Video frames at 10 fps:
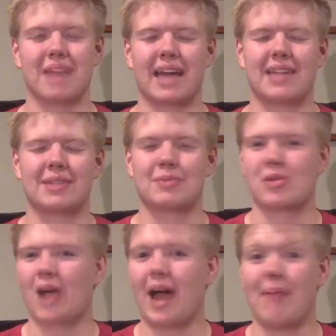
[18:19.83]
Like,
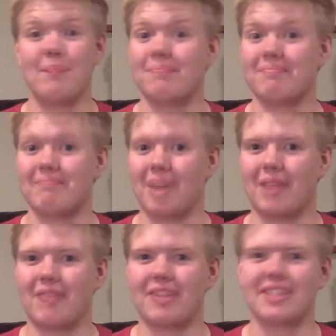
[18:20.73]
subscribe, all
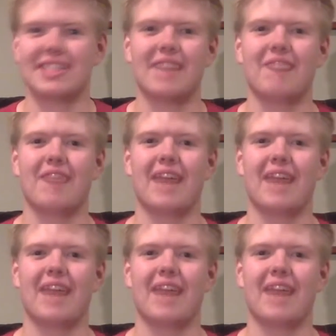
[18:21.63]
that fun stuff.